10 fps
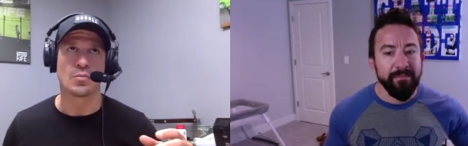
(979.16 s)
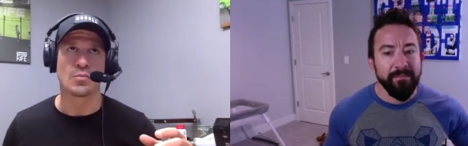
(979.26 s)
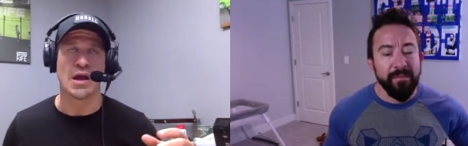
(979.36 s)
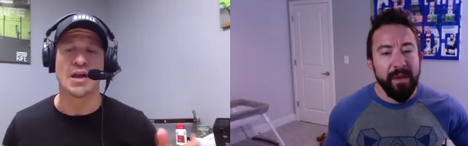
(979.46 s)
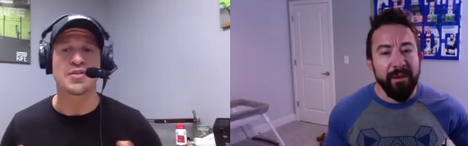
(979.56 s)

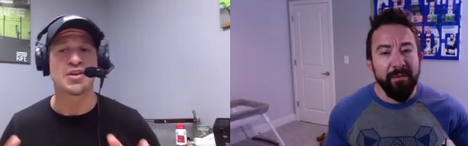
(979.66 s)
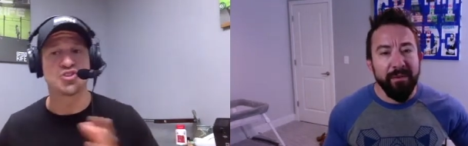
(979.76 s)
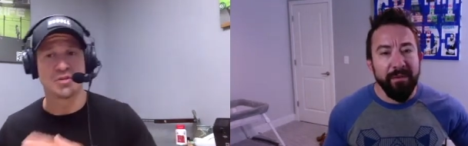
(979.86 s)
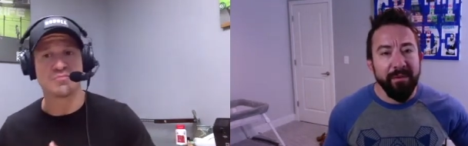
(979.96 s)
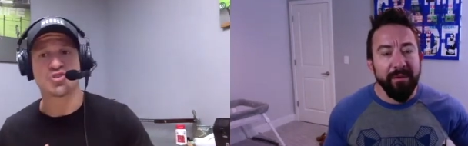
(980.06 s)
Speaker 1: And I think
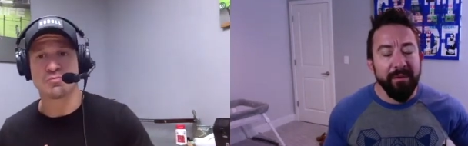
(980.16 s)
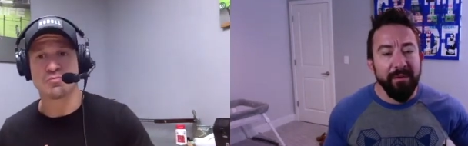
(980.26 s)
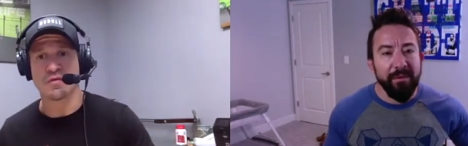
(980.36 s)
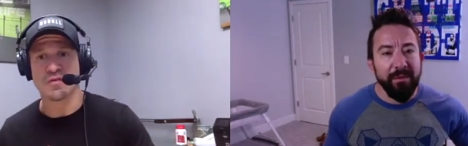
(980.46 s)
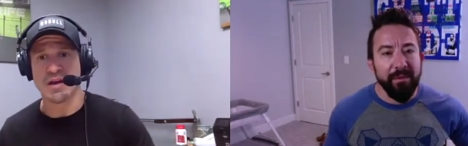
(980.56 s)
gyms should
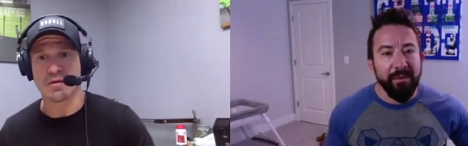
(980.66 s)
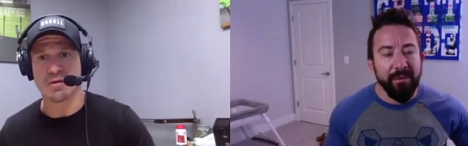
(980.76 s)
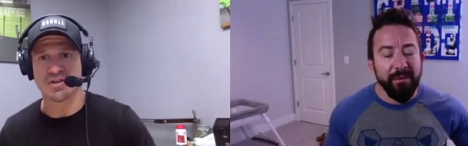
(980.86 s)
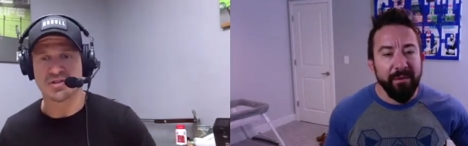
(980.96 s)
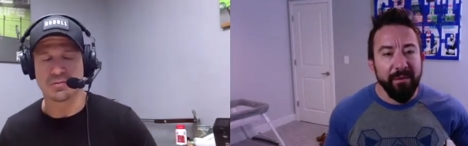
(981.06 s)
move in that
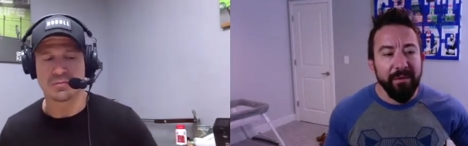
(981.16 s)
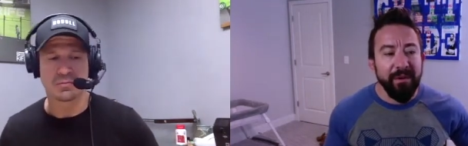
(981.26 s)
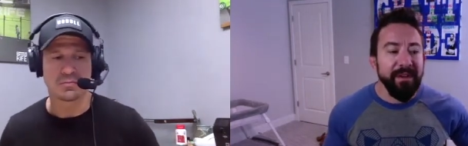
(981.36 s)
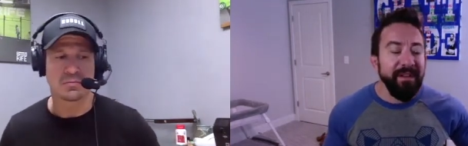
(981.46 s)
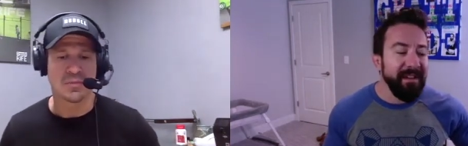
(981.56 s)
direction.
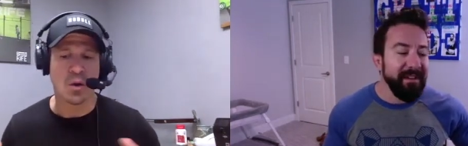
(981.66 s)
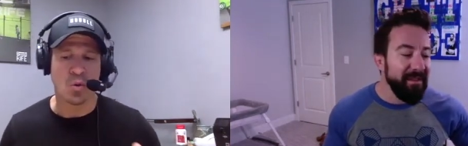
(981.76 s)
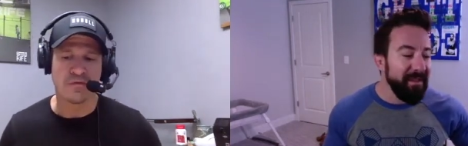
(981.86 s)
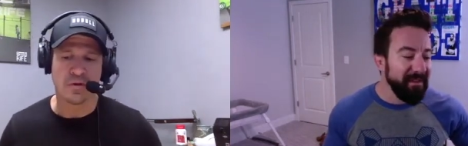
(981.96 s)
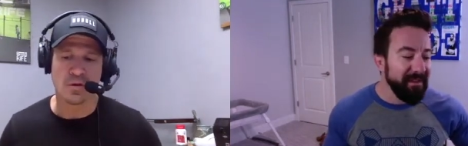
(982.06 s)
Speaker 2: Yeah,
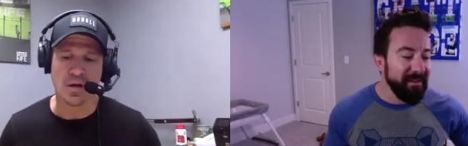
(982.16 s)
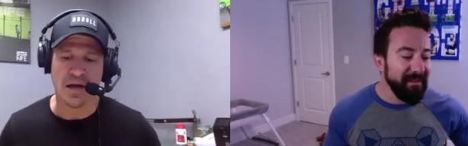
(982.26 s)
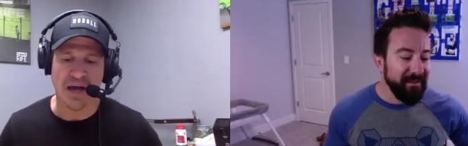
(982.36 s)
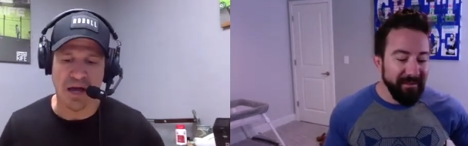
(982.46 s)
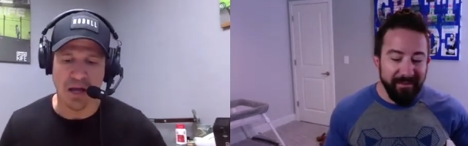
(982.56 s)
however,
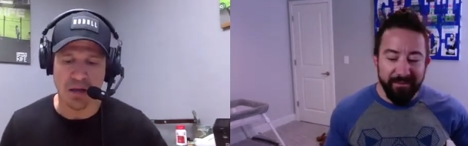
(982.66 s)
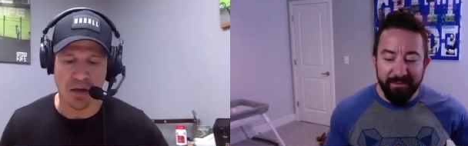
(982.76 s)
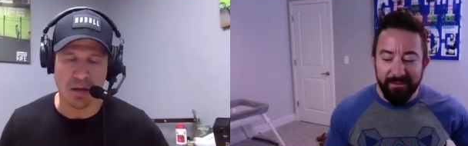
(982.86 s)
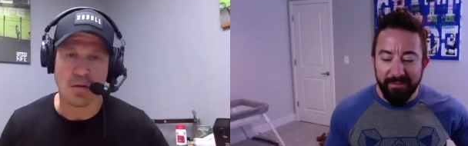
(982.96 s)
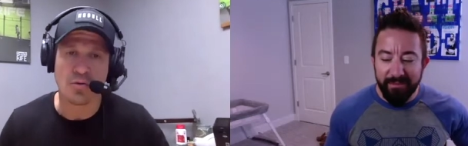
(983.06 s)

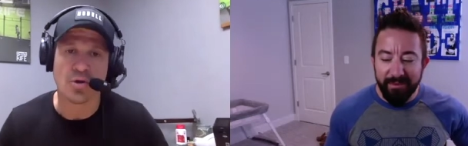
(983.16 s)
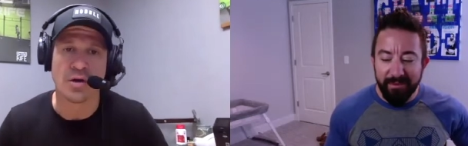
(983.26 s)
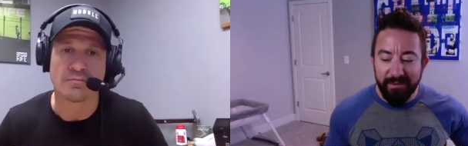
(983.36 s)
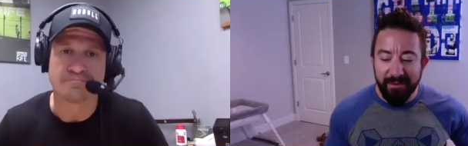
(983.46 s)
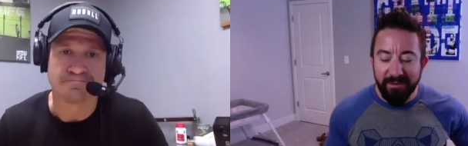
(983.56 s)
go
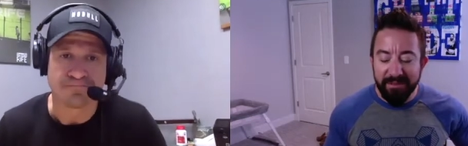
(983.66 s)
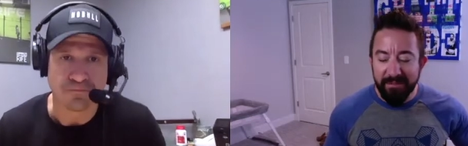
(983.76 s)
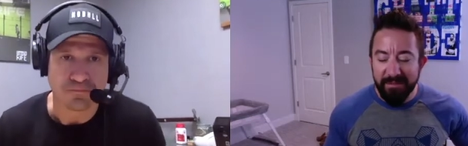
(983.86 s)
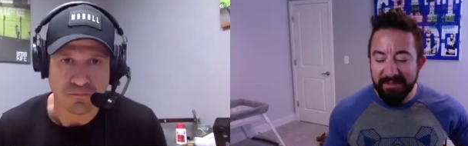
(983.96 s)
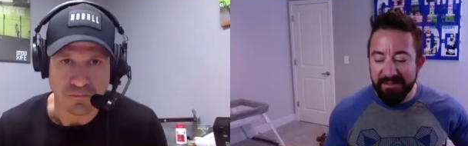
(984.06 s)
ahead. Well,
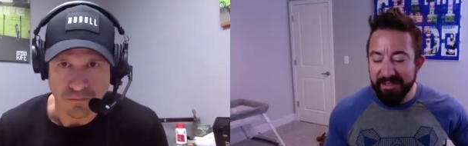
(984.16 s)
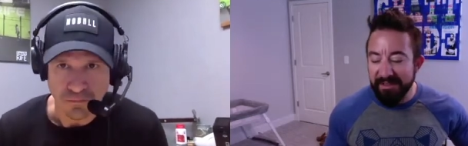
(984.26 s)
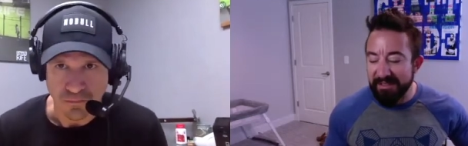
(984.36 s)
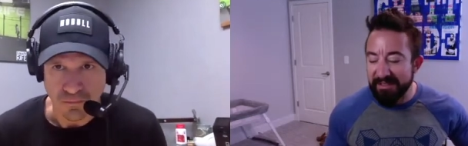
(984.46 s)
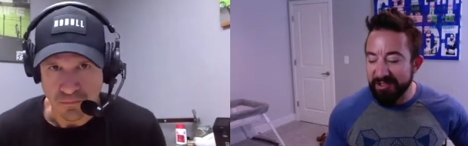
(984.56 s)
something you
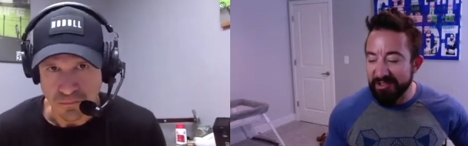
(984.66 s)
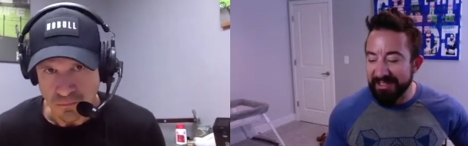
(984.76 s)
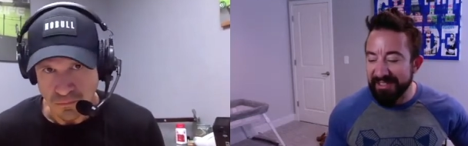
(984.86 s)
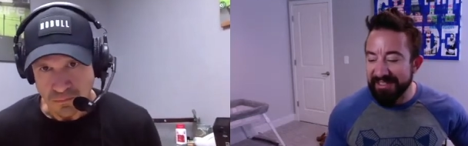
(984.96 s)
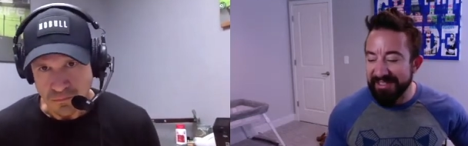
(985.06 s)
said that's
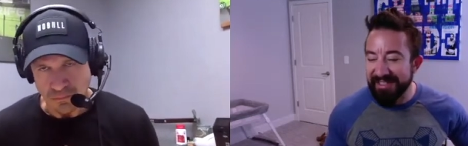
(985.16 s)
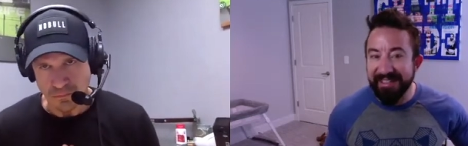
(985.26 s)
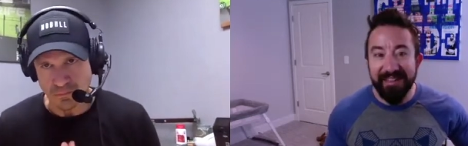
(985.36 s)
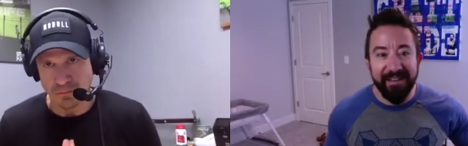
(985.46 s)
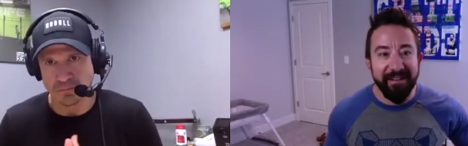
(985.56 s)
interesting. It's like,
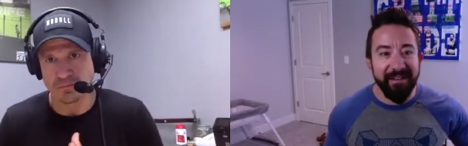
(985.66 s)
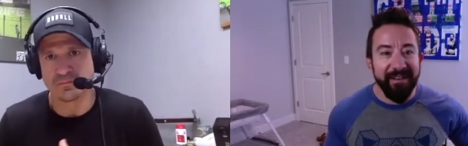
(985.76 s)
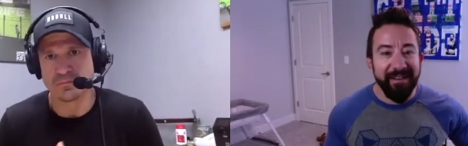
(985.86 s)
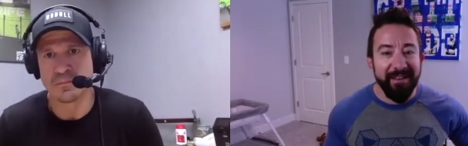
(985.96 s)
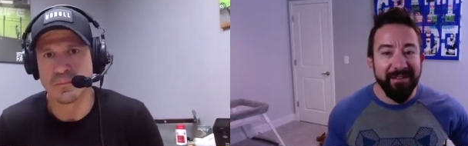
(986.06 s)
yeah, and
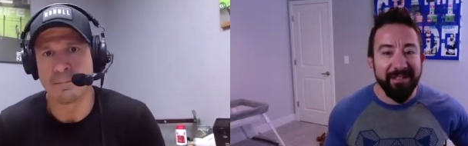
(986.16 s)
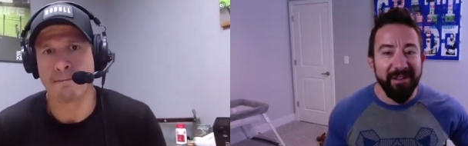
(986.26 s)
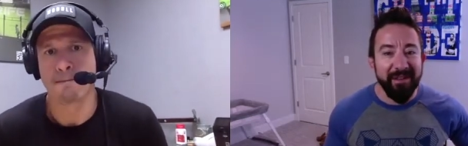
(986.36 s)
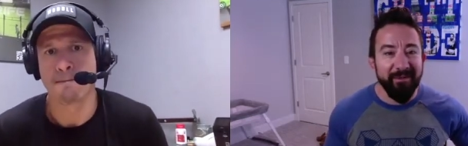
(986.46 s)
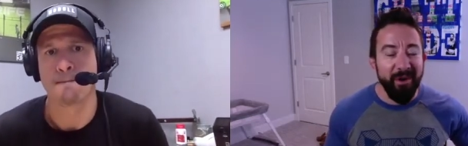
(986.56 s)
there's
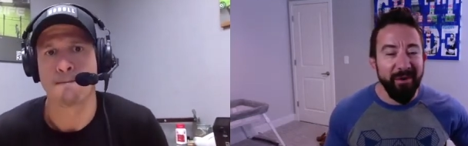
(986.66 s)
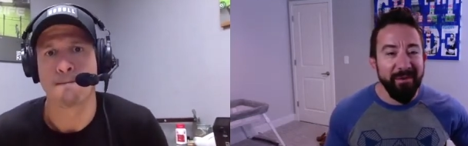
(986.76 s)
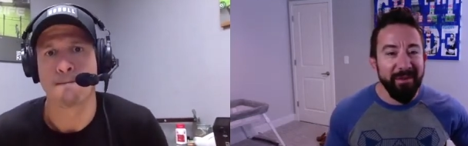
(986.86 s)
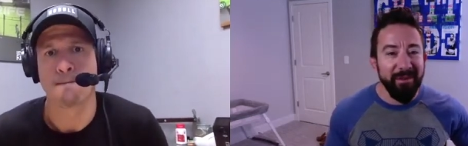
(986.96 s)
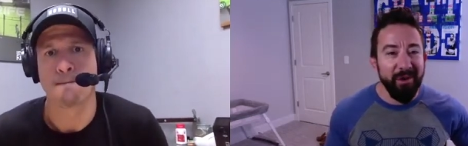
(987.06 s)
nothing wrong
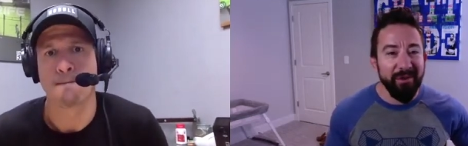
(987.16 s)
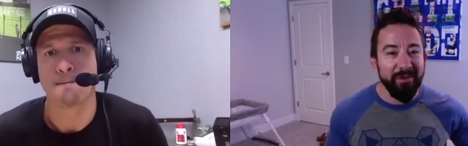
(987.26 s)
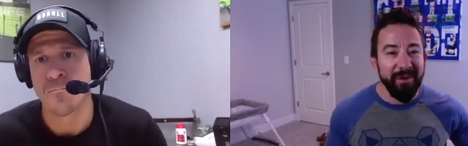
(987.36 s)
with along the